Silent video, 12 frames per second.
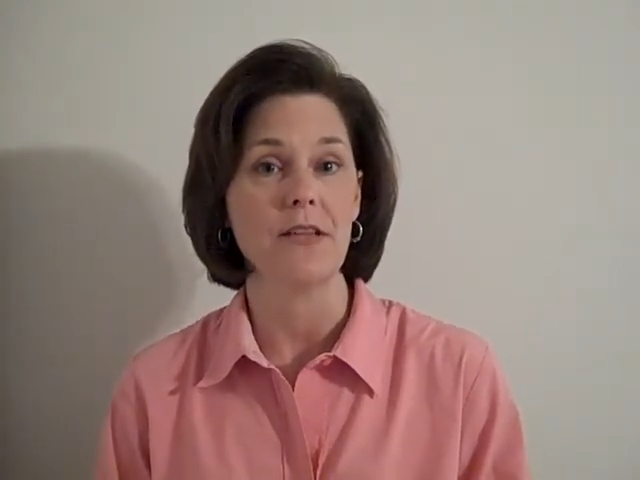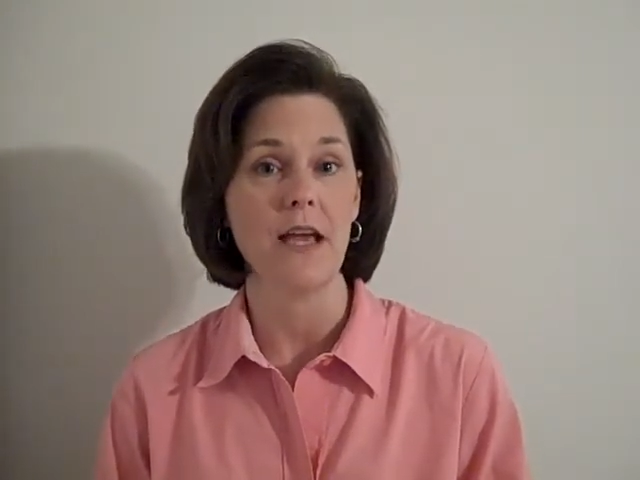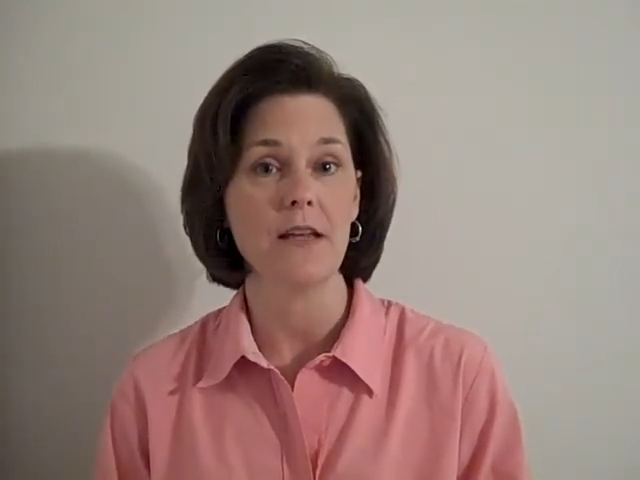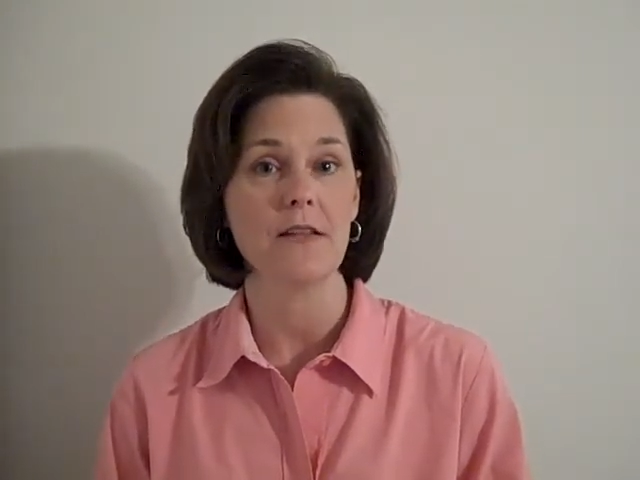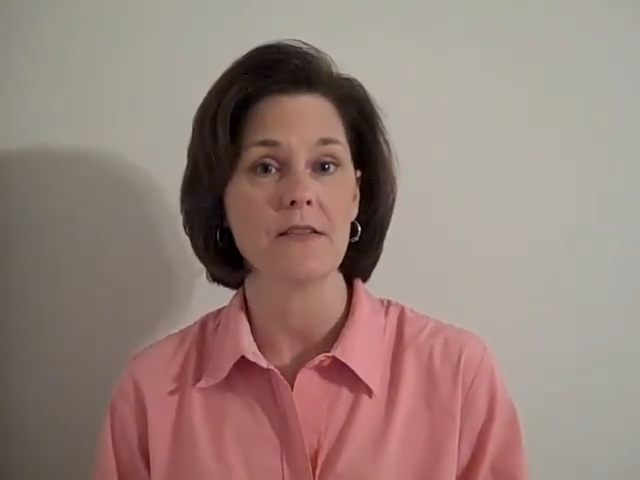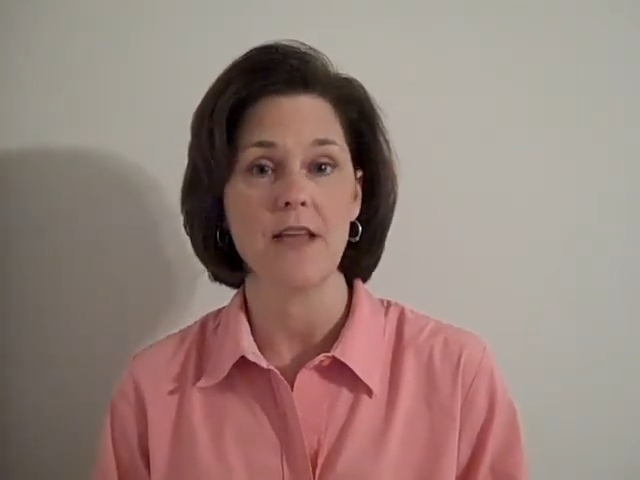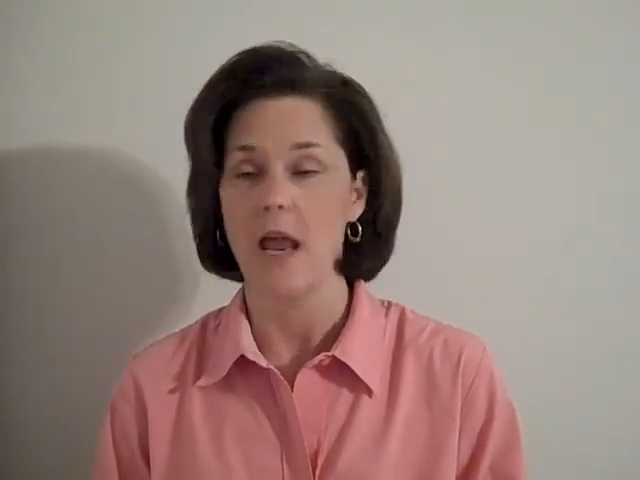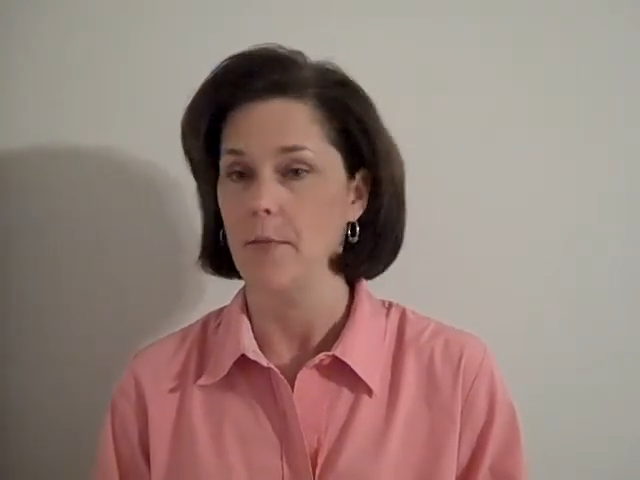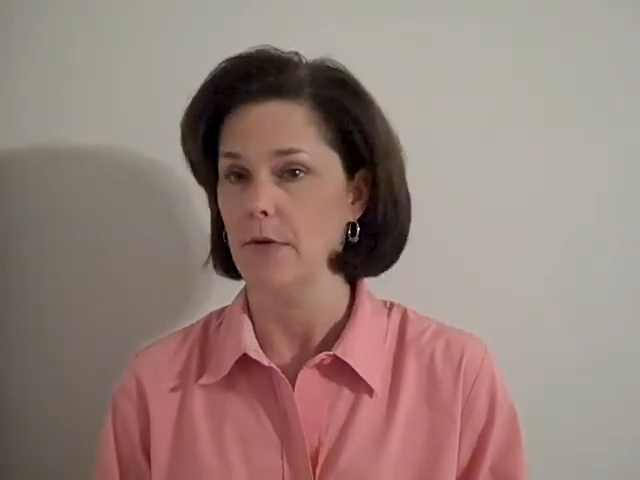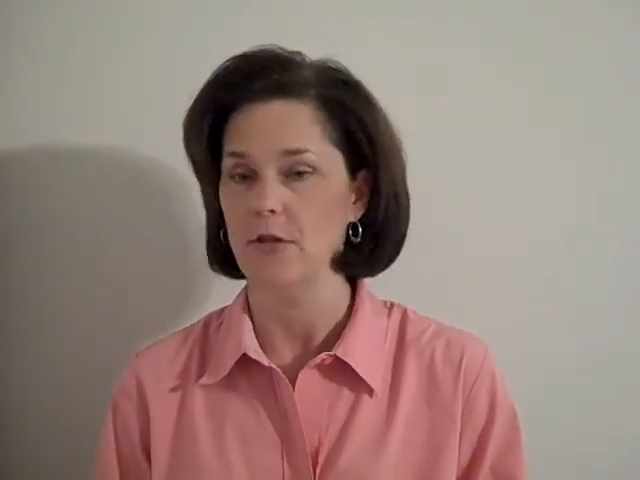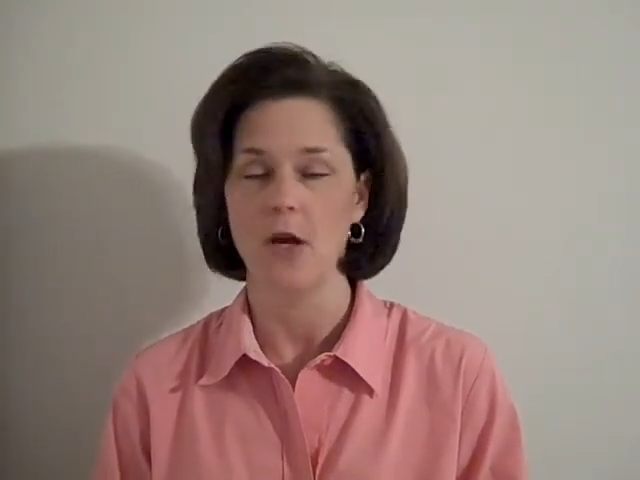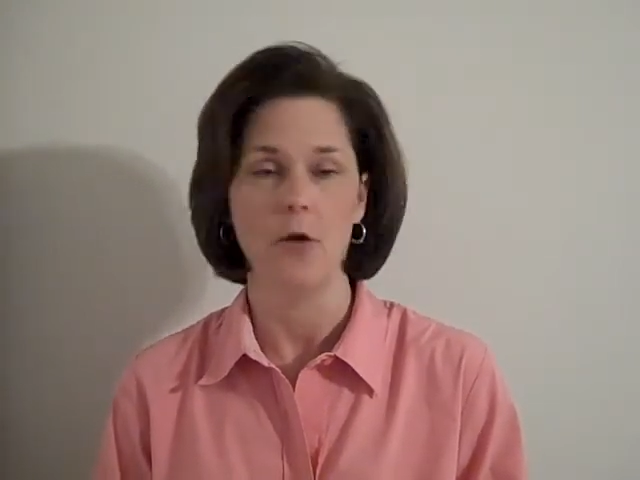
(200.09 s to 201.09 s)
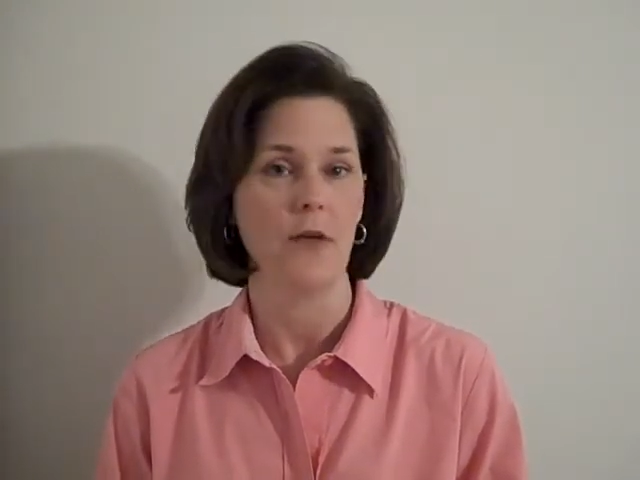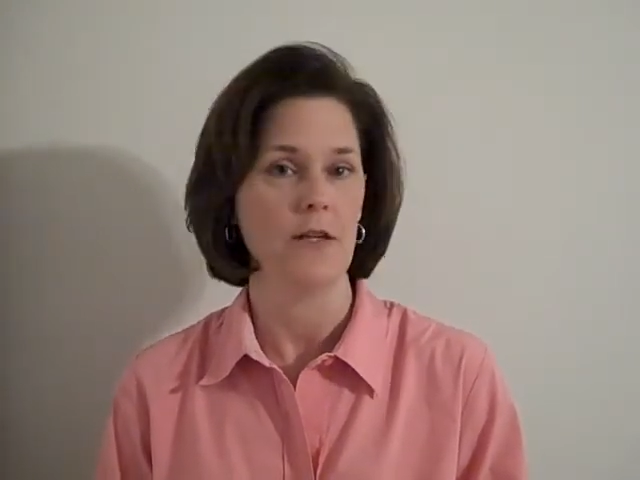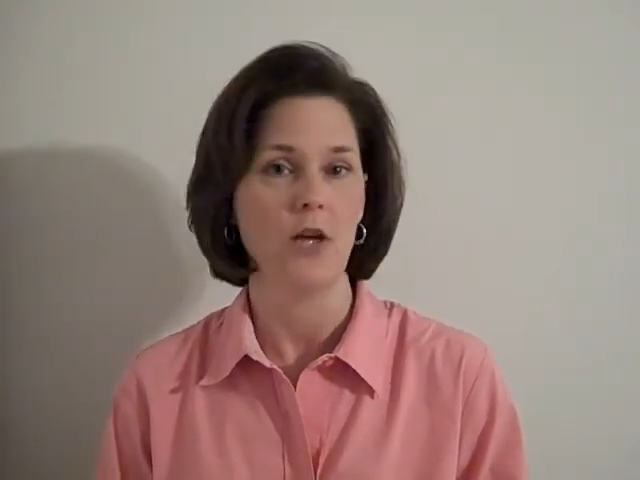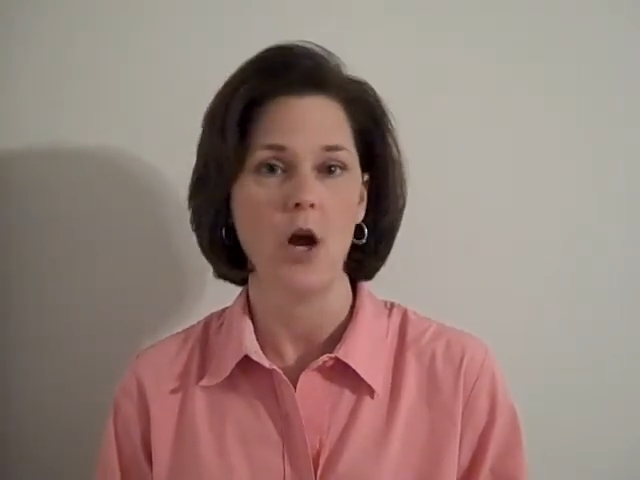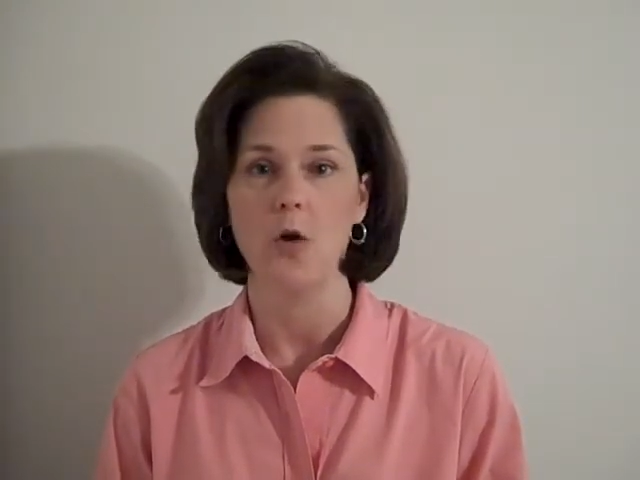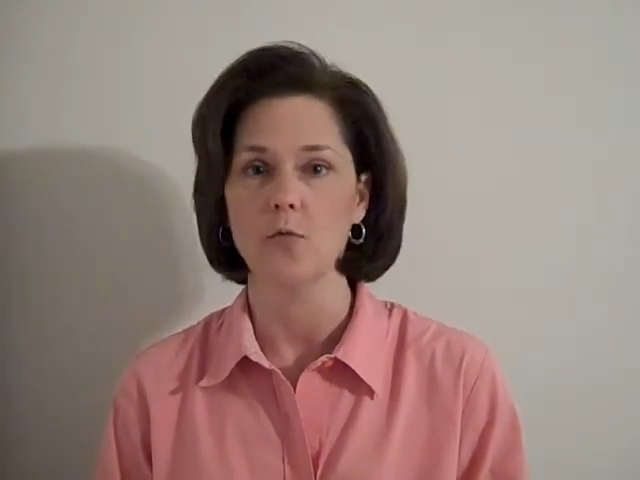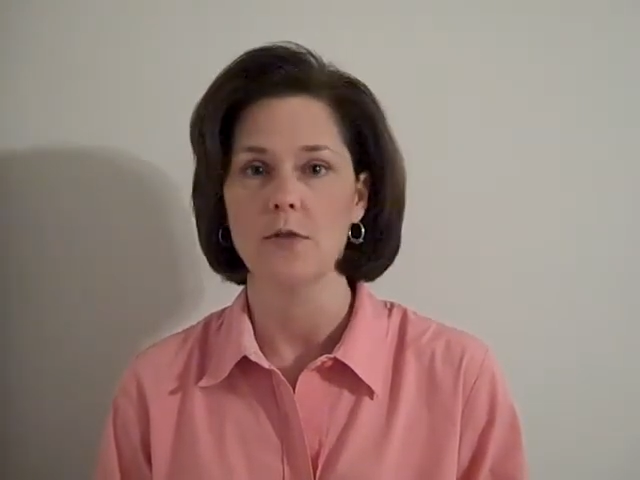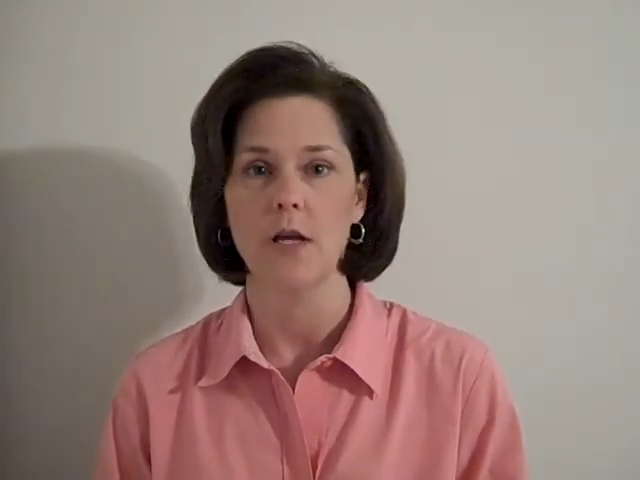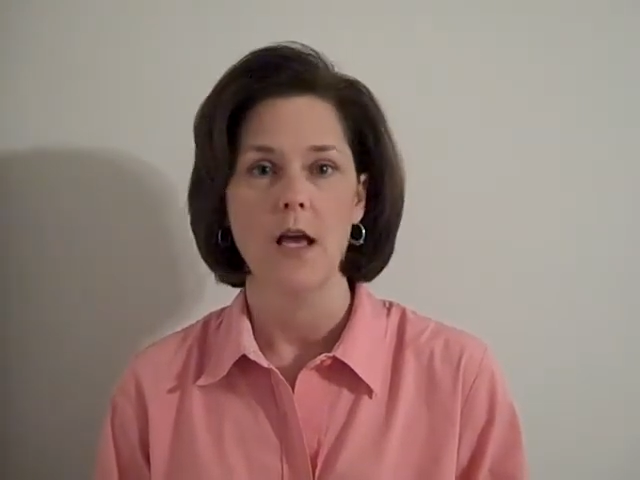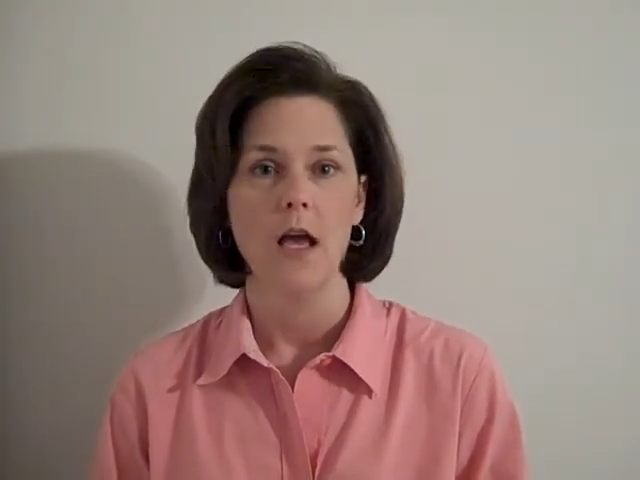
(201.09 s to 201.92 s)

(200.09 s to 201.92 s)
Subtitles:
data the same? No, they don't.